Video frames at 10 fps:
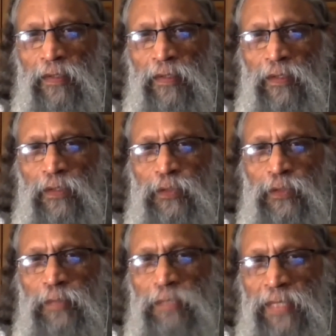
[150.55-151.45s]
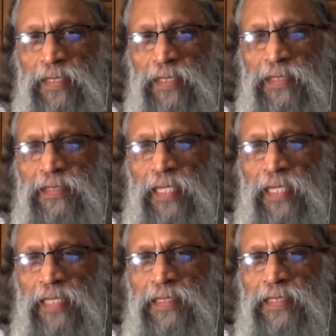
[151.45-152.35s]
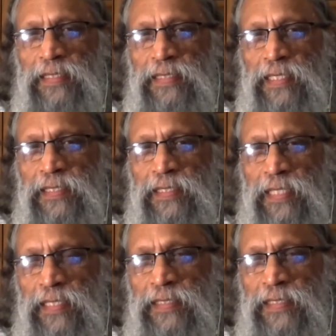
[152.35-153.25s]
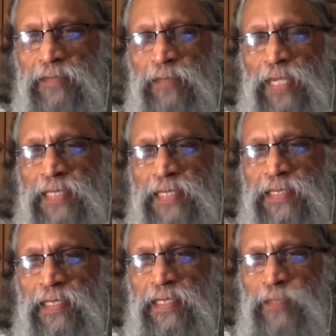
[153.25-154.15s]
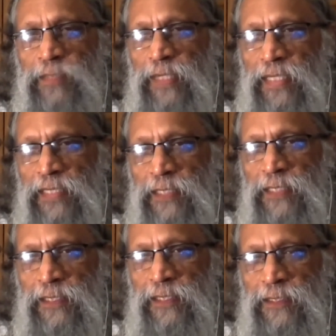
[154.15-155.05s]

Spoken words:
So memories are the retentions of the past experiences.